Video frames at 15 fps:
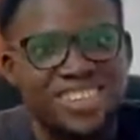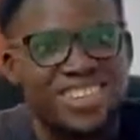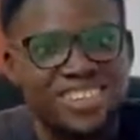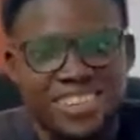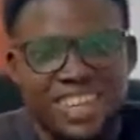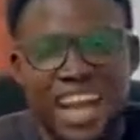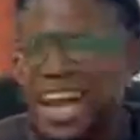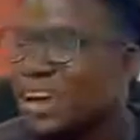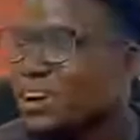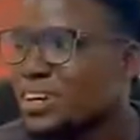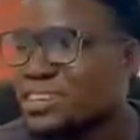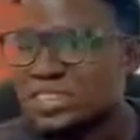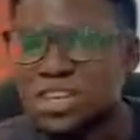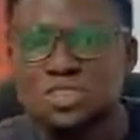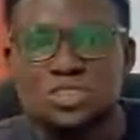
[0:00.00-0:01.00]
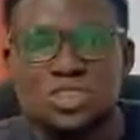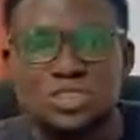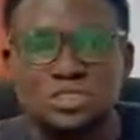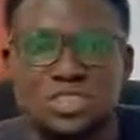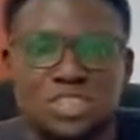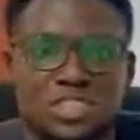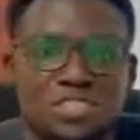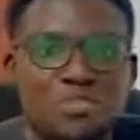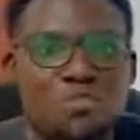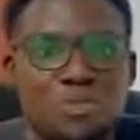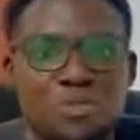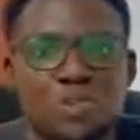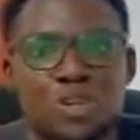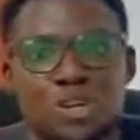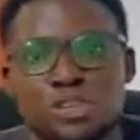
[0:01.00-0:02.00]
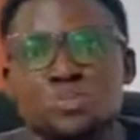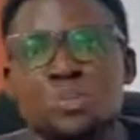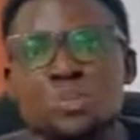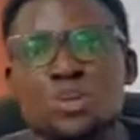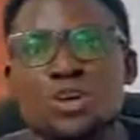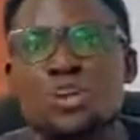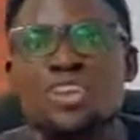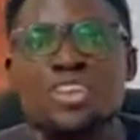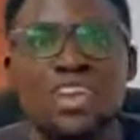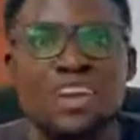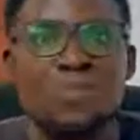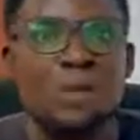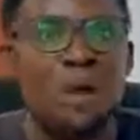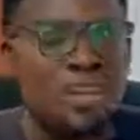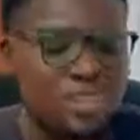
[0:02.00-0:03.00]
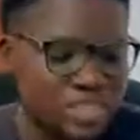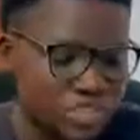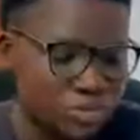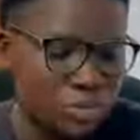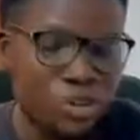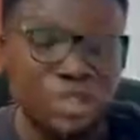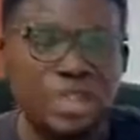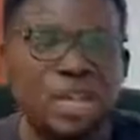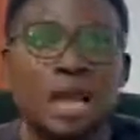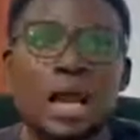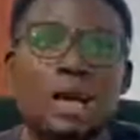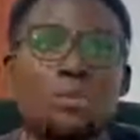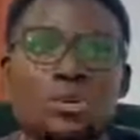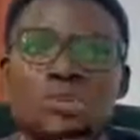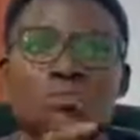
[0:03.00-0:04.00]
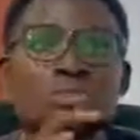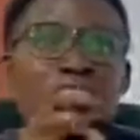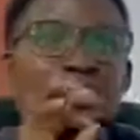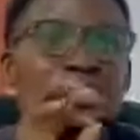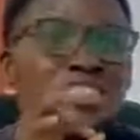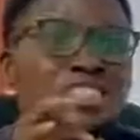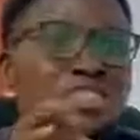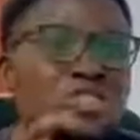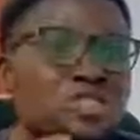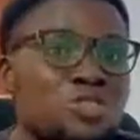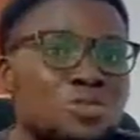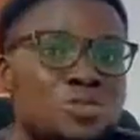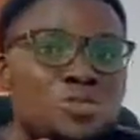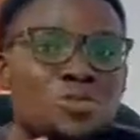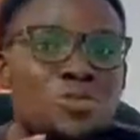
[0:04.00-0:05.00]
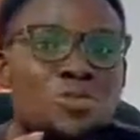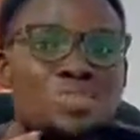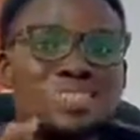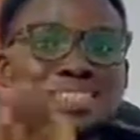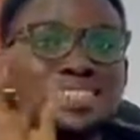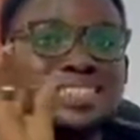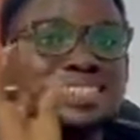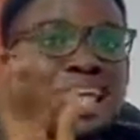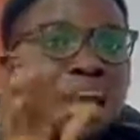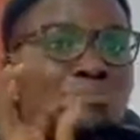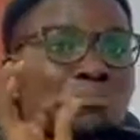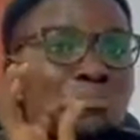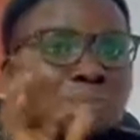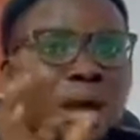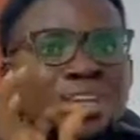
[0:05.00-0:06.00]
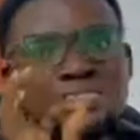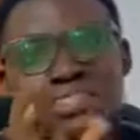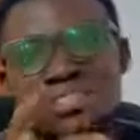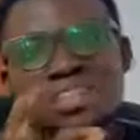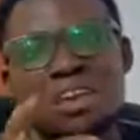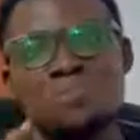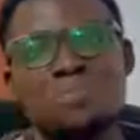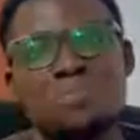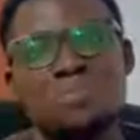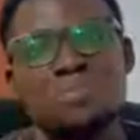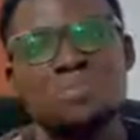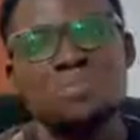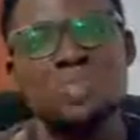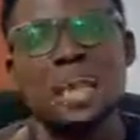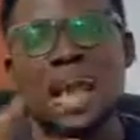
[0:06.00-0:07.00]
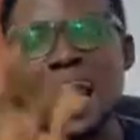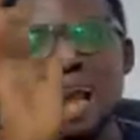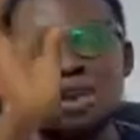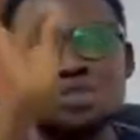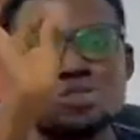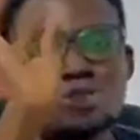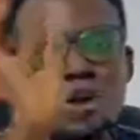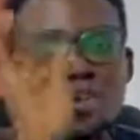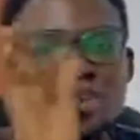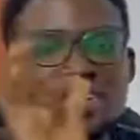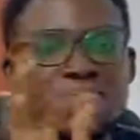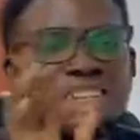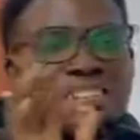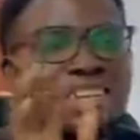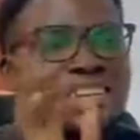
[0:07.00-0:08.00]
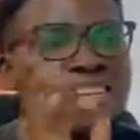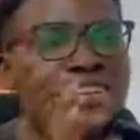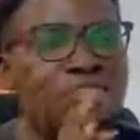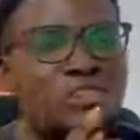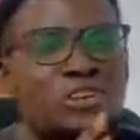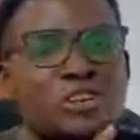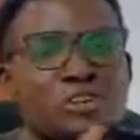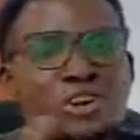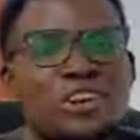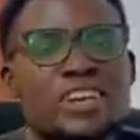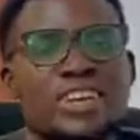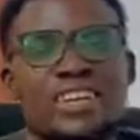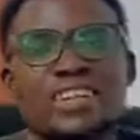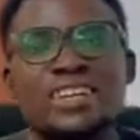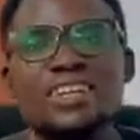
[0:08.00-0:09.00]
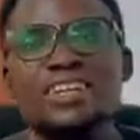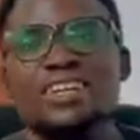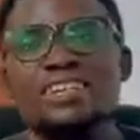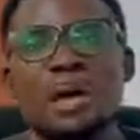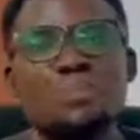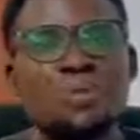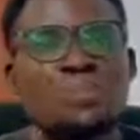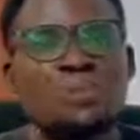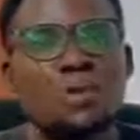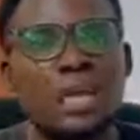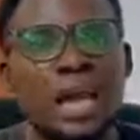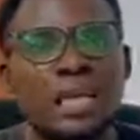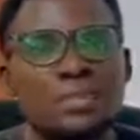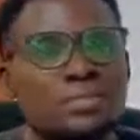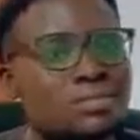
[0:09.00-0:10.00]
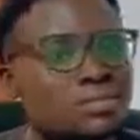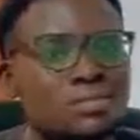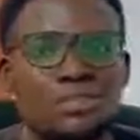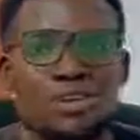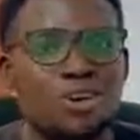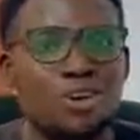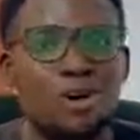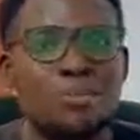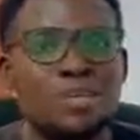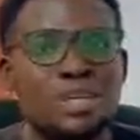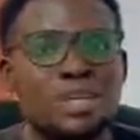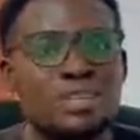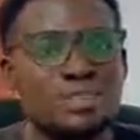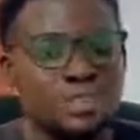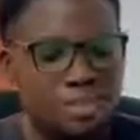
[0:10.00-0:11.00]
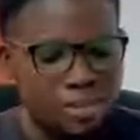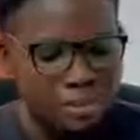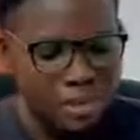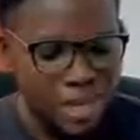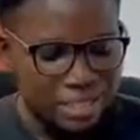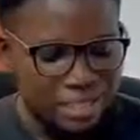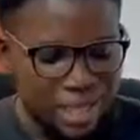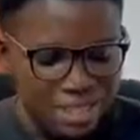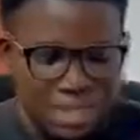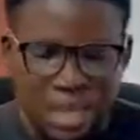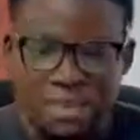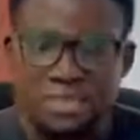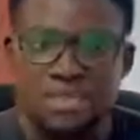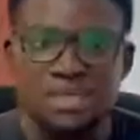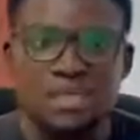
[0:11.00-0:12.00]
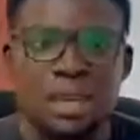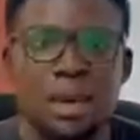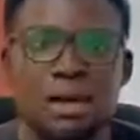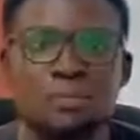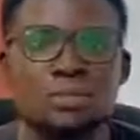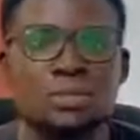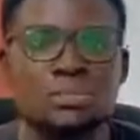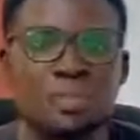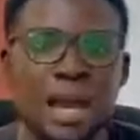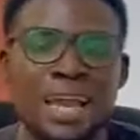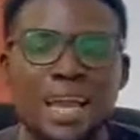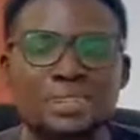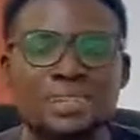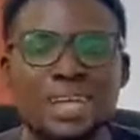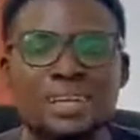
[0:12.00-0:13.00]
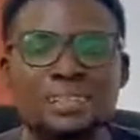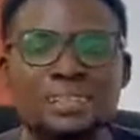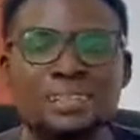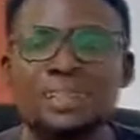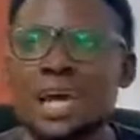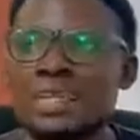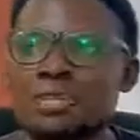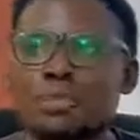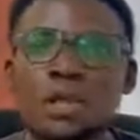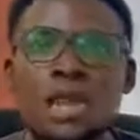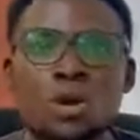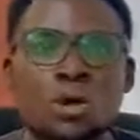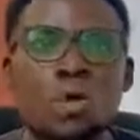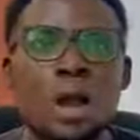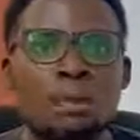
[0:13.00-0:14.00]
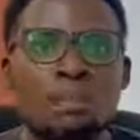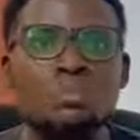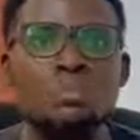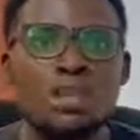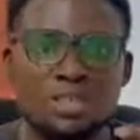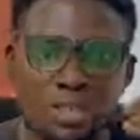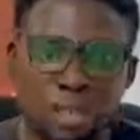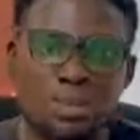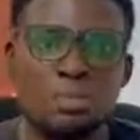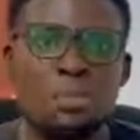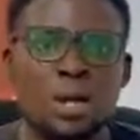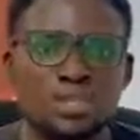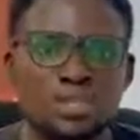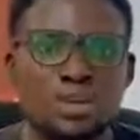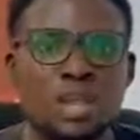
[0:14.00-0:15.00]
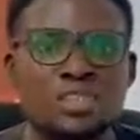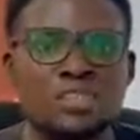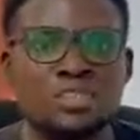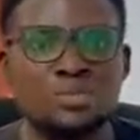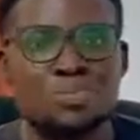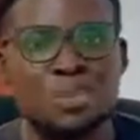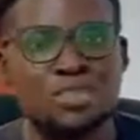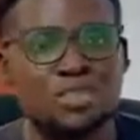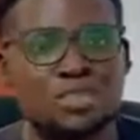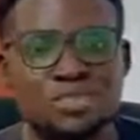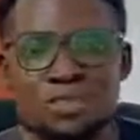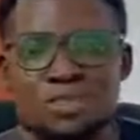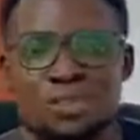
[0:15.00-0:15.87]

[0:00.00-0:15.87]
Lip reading: yeah, they use it to deceive people because people want to hear about getting money. I'm going to be teaching you step by step how to create a real gig that people can come in, writers can see, the buyers can see, and they'll be like, oh, I'm impressed, let me patronize this person. So